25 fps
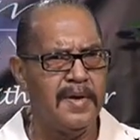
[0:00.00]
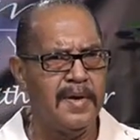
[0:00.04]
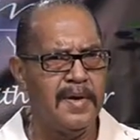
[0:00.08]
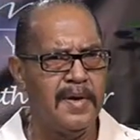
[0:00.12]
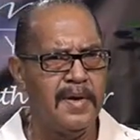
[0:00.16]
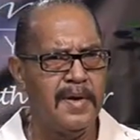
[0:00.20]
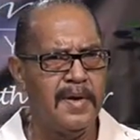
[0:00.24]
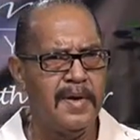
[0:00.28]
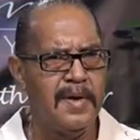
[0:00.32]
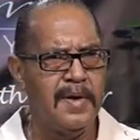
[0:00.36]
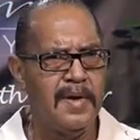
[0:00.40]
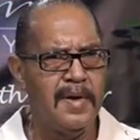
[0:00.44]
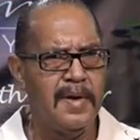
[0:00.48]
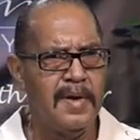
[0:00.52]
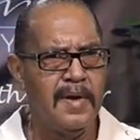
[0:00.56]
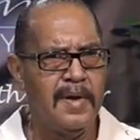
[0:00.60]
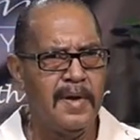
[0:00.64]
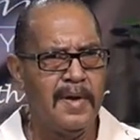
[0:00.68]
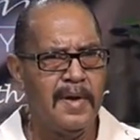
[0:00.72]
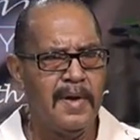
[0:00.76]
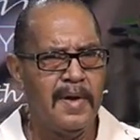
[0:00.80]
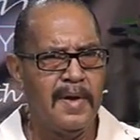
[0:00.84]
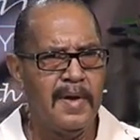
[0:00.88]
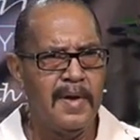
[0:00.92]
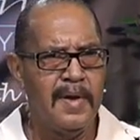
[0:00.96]

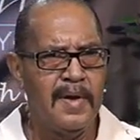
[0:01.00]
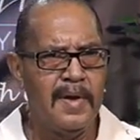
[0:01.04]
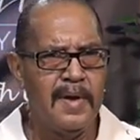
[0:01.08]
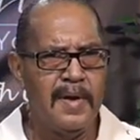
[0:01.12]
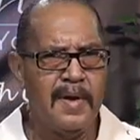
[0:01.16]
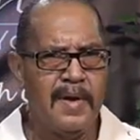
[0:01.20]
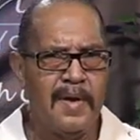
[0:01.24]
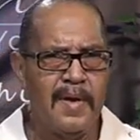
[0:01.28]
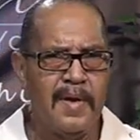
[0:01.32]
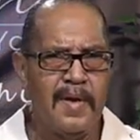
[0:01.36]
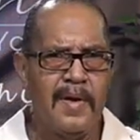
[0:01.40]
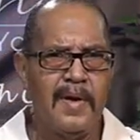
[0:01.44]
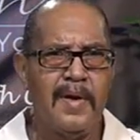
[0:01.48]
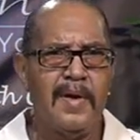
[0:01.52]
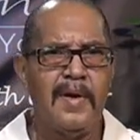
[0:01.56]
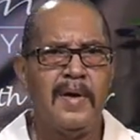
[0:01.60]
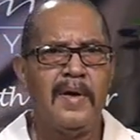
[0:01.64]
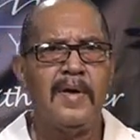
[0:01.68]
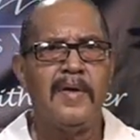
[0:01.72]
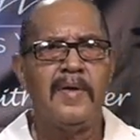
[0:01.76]
Nothing is said.